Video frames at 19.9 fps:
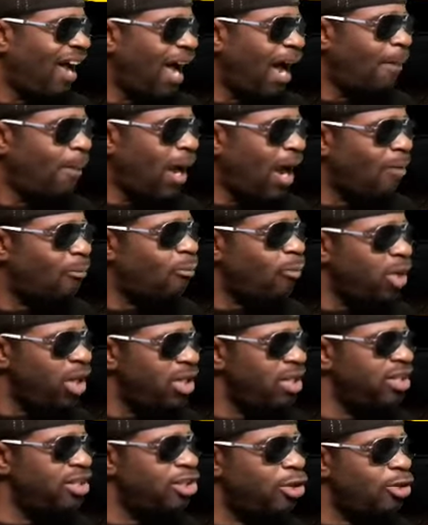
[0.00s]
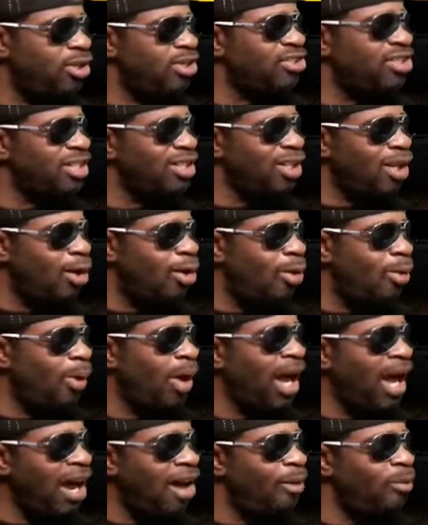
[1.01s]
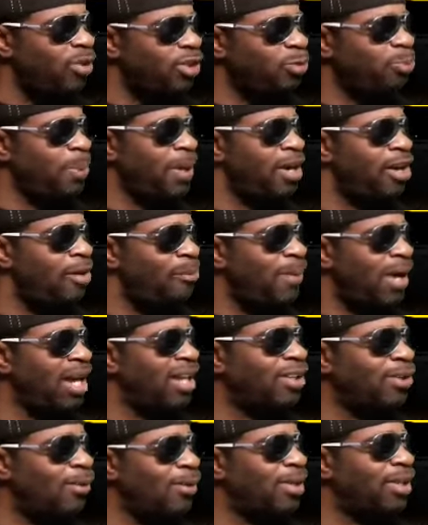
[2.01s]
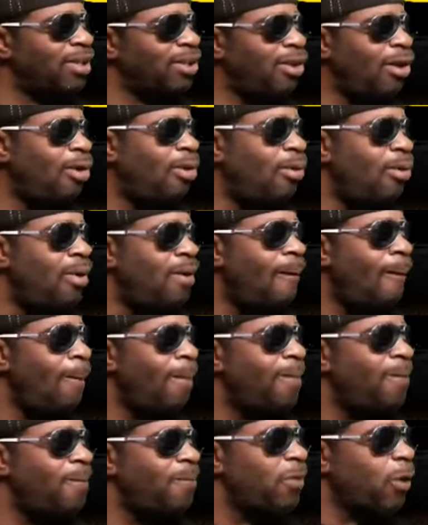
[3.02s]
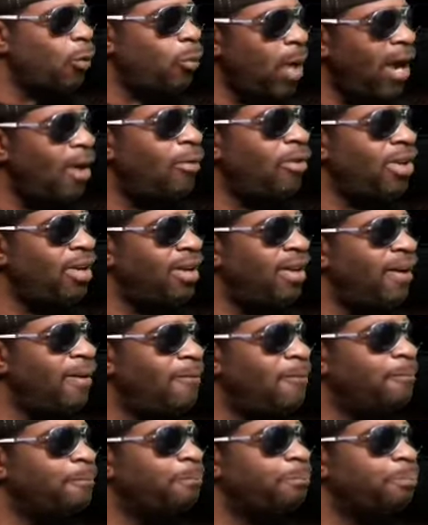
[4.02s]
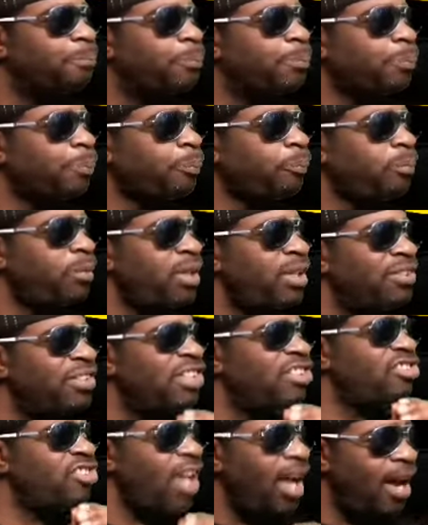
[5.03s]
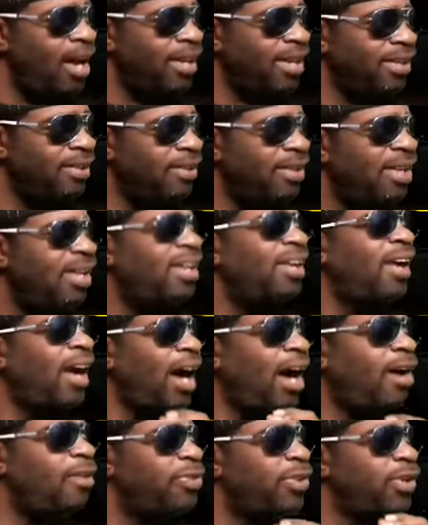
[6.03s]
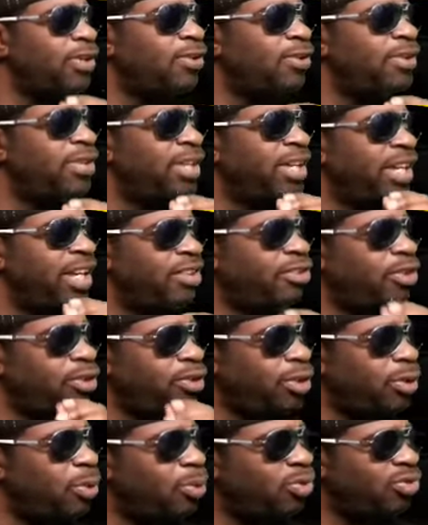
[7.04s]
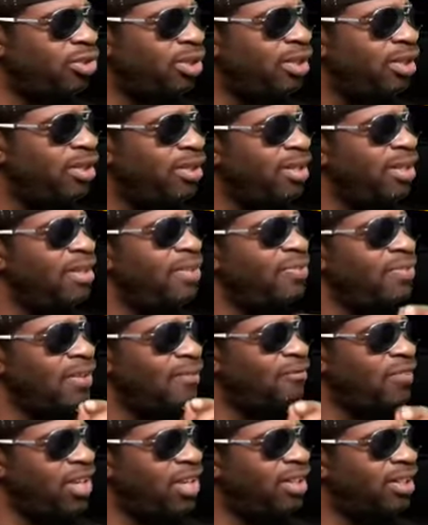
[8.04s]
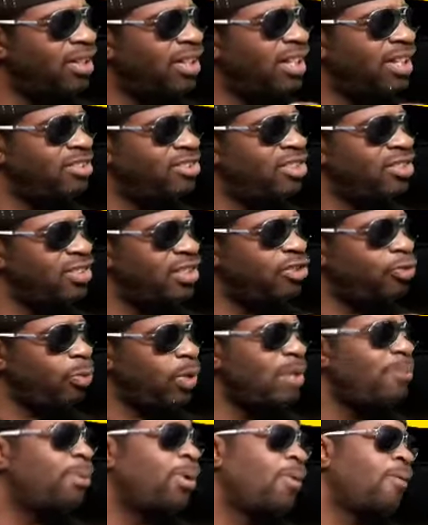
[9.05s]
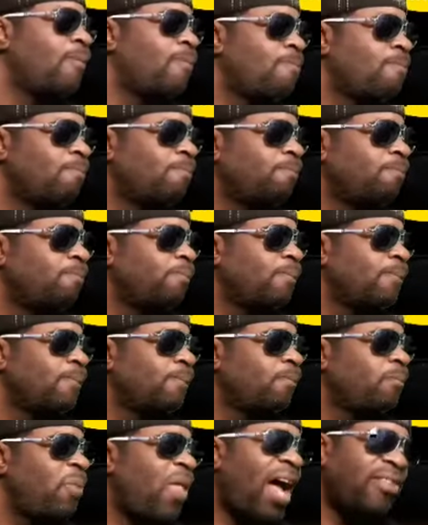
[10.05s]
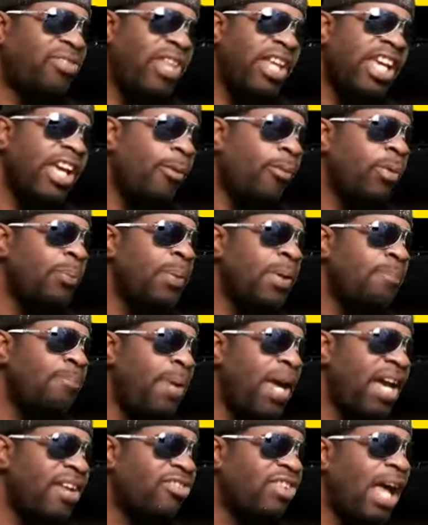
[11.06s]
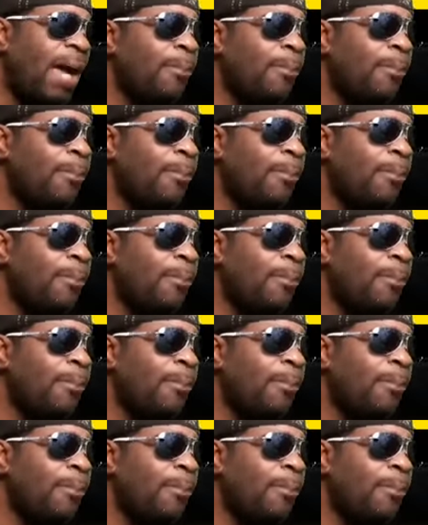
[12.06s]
I'm really curious to know, how is Paramount going to go the route of deciding how they're going to introduce the villain into this reboot? I think it would be best.